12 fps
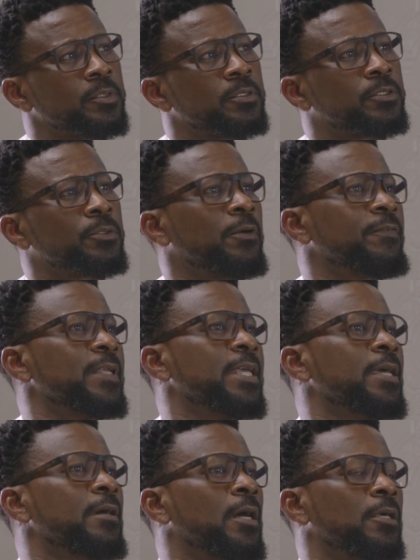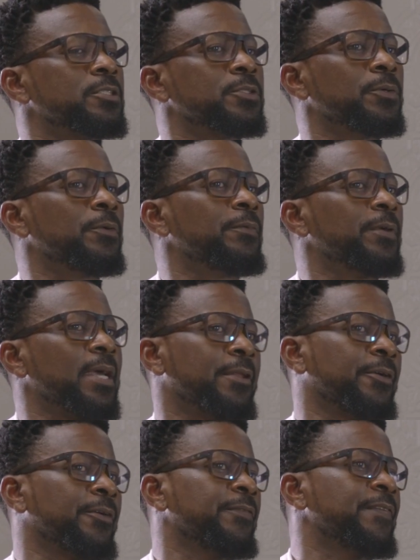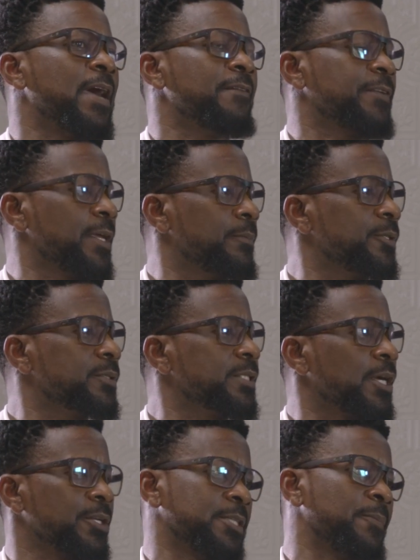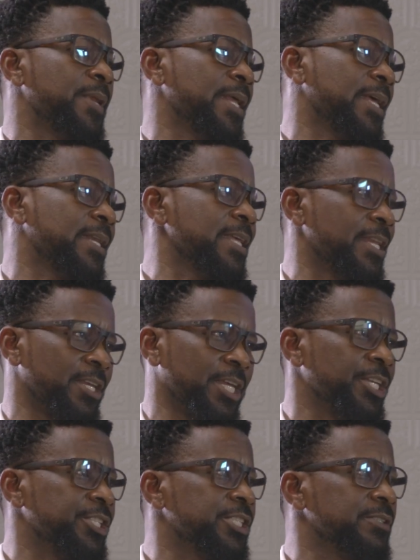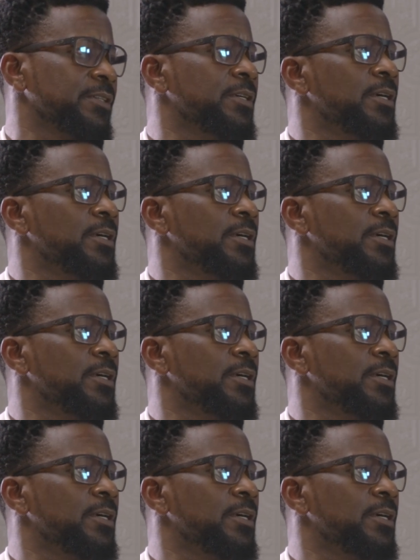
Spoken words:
Two category 5 cables are terminated in each